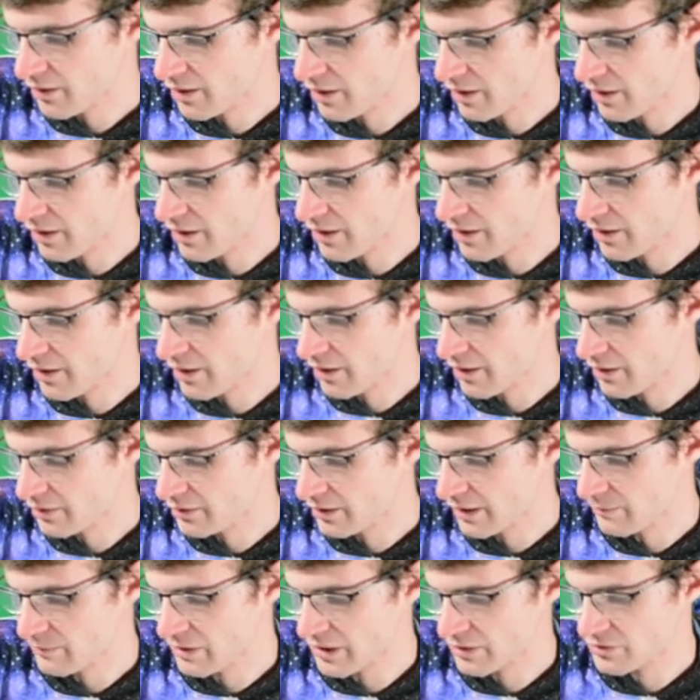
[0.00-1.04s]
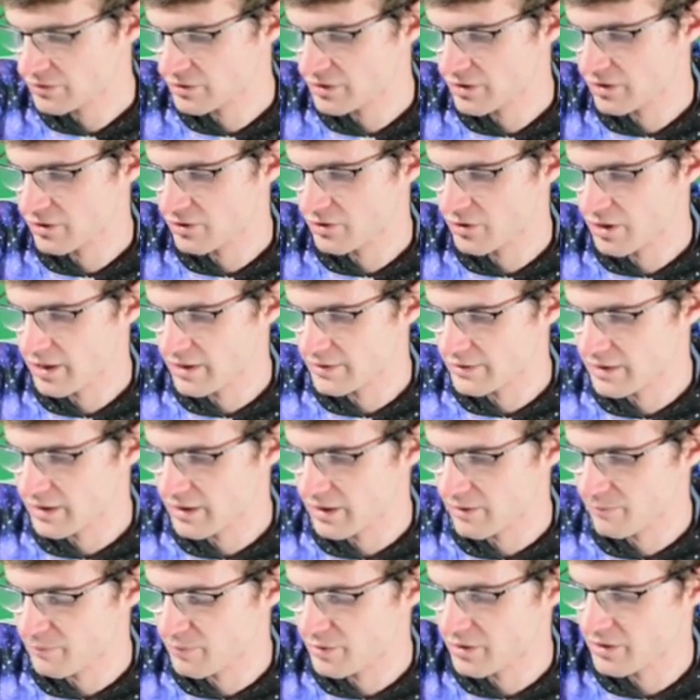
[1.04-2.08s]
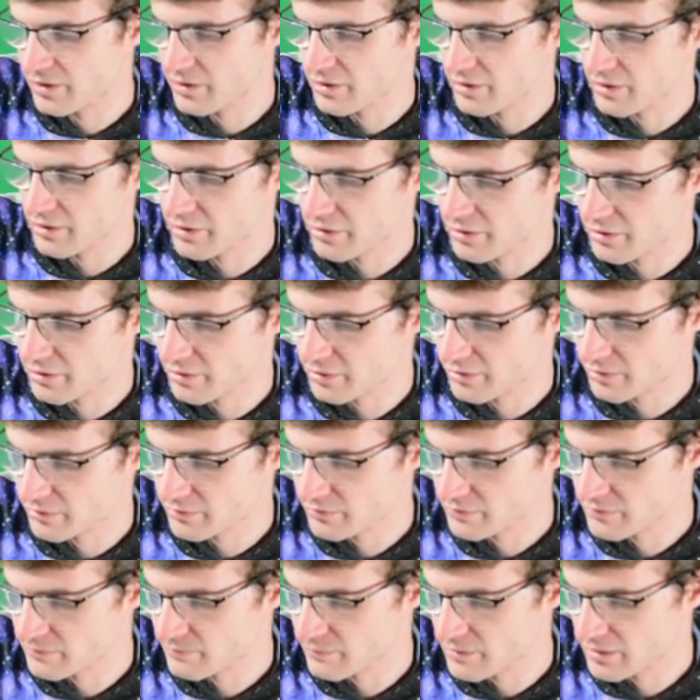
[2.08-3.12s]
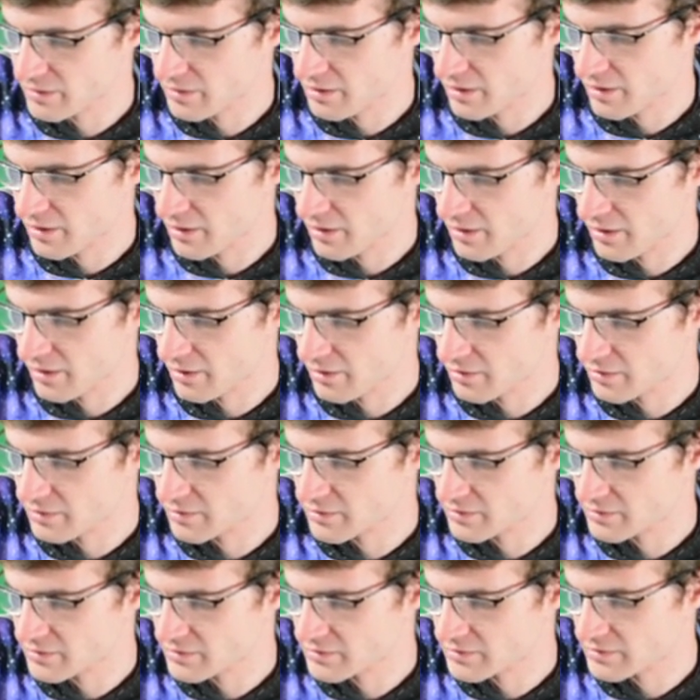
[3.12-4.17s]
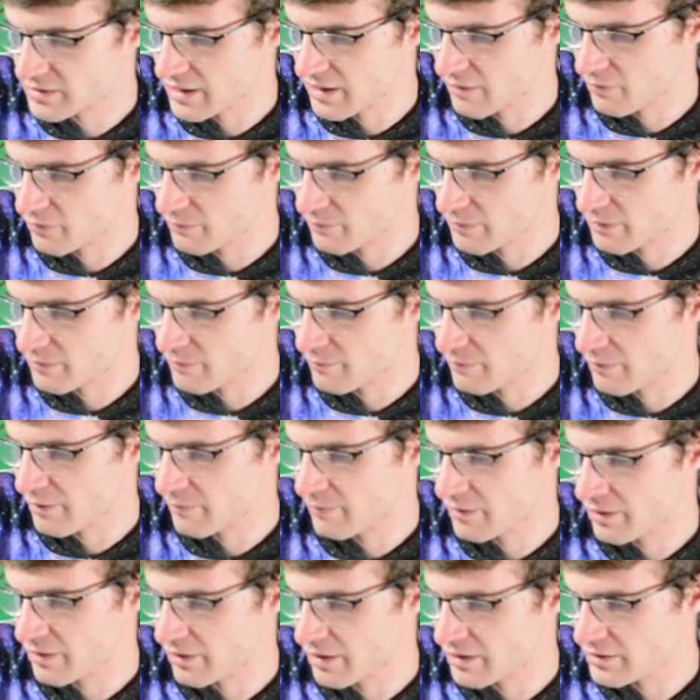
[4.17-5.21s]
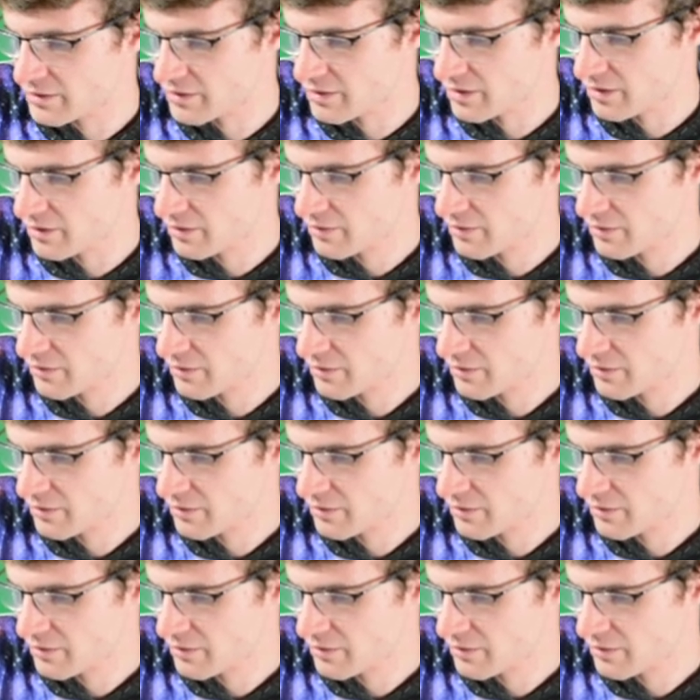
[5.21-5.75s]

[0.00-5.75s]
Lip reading: And I'm actually going to write that up here because that would be a better idea.